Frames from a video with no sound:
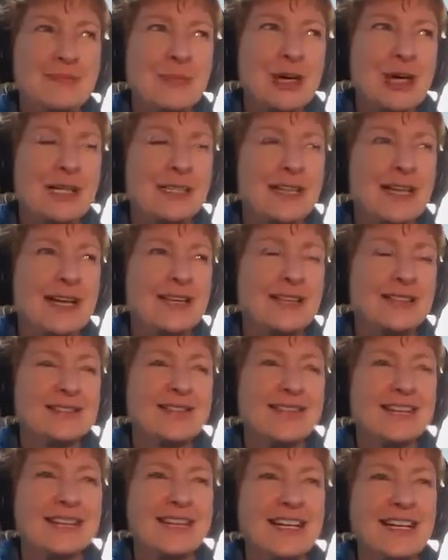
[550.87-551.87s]

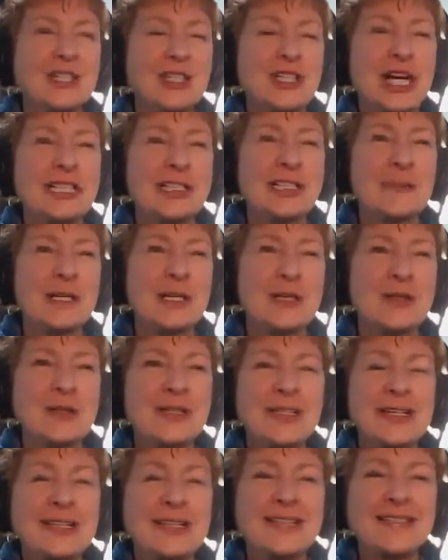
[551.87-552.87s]
podcasts, I talked
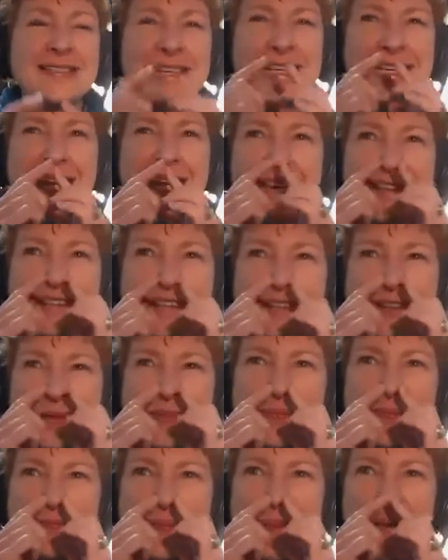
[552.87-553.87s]
about sticking
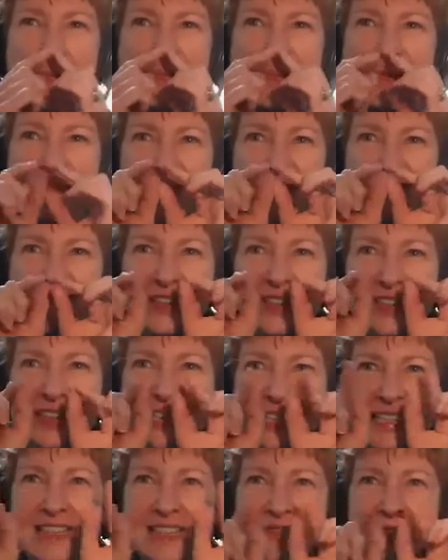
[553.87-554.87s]
the maple
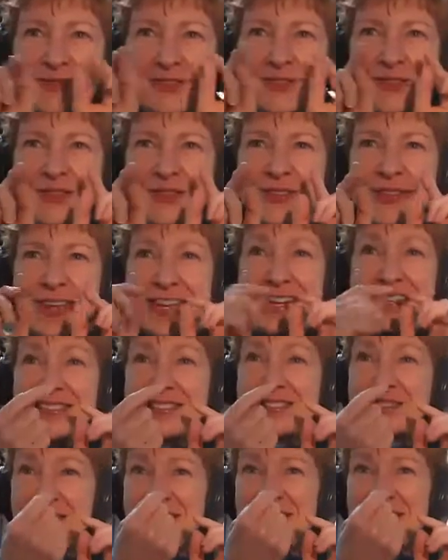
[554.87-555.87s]
leaf
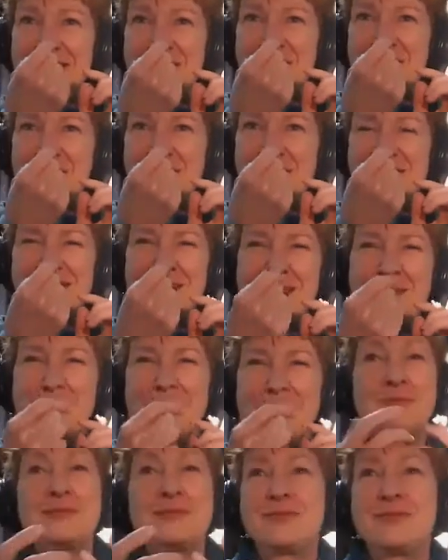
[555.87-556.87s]
things on our noses
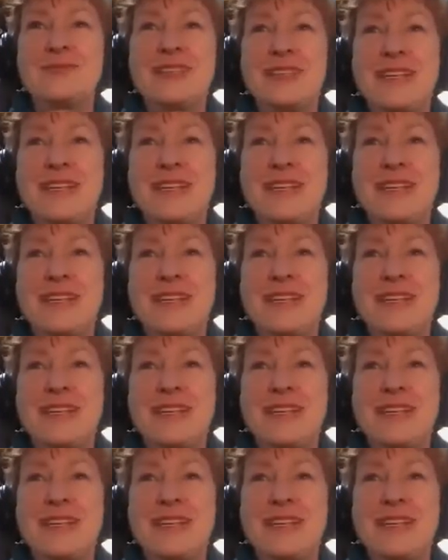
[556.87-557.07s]
when